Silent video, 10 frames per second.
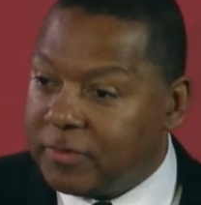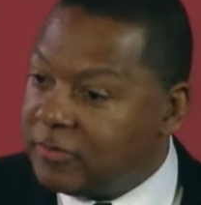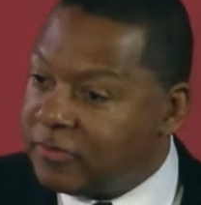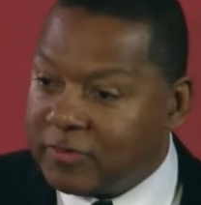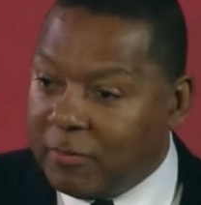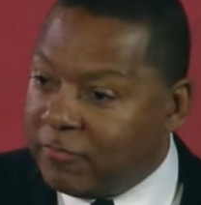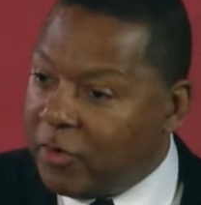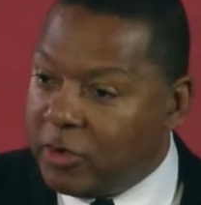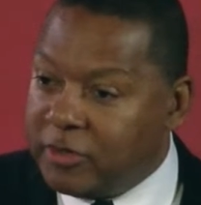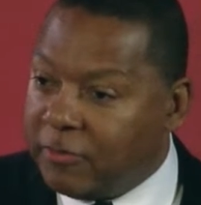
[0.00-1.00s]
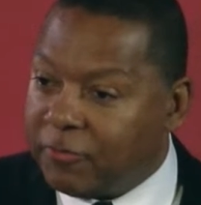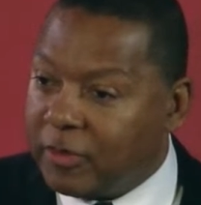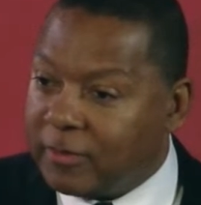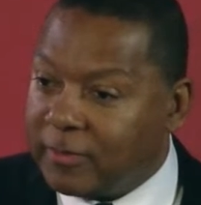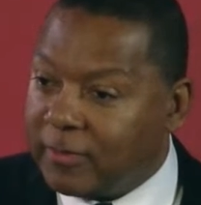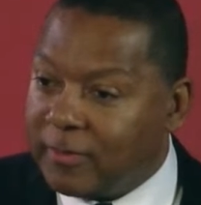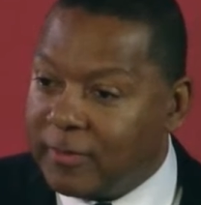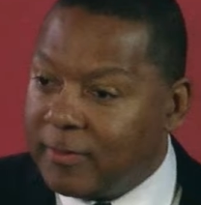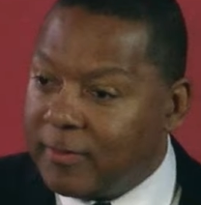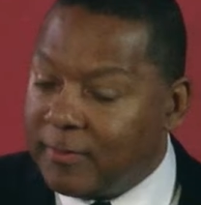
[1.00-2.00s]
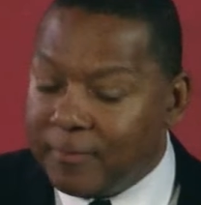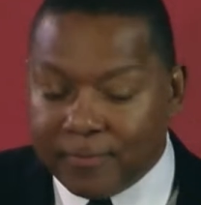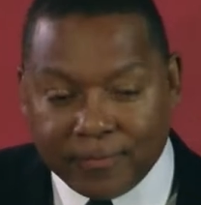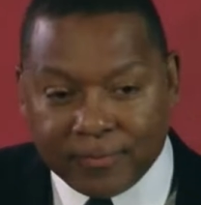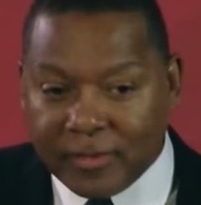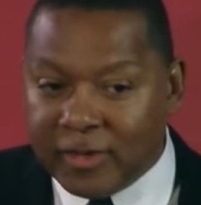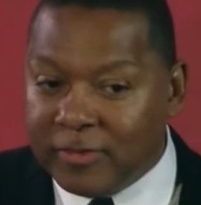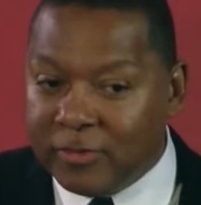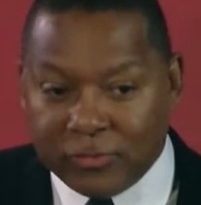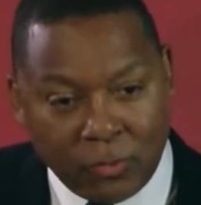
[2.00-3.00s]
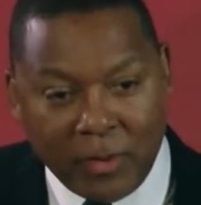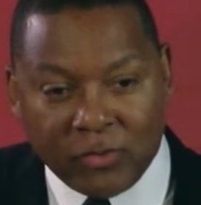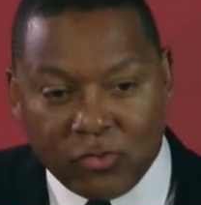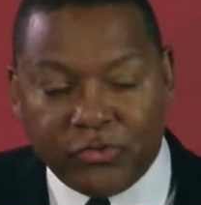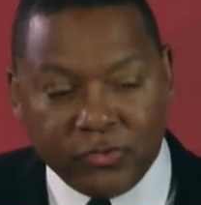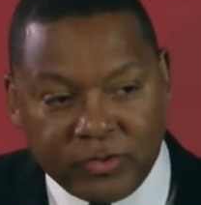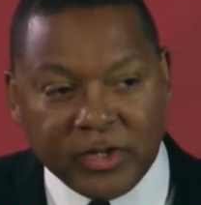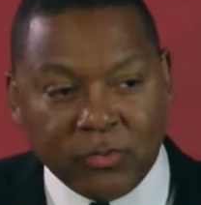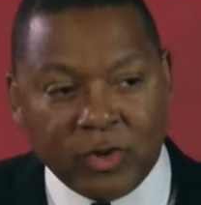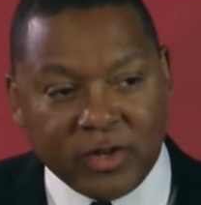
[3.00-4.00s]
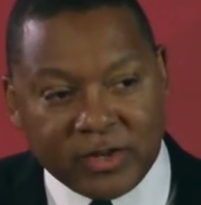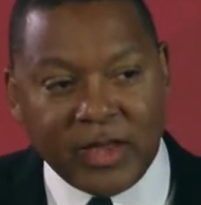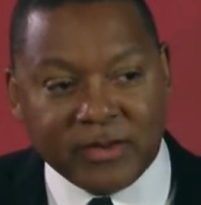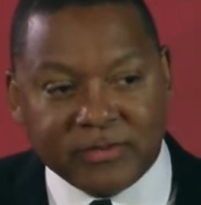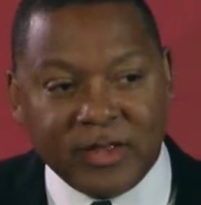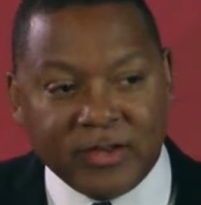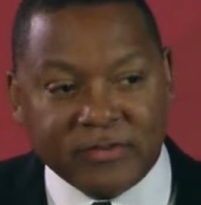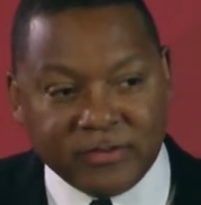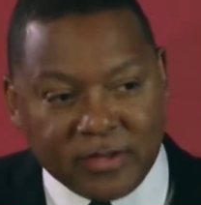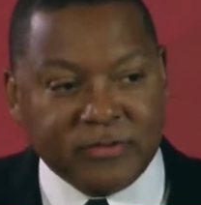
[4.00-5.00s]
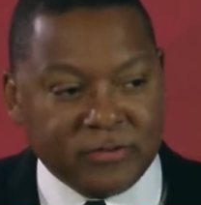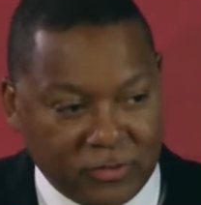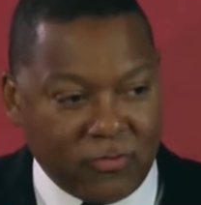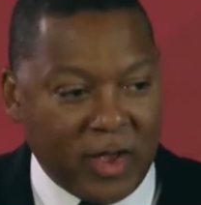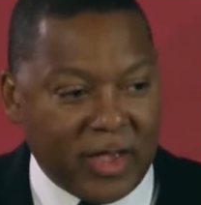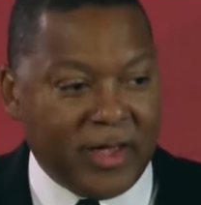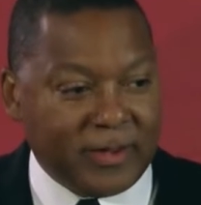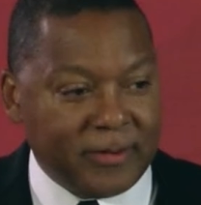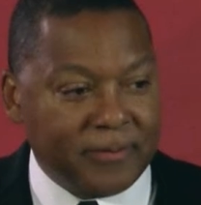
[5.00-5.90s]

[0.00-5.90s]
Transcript: This is something very different. And no matter what you're dealing with in the United States, this is a drag.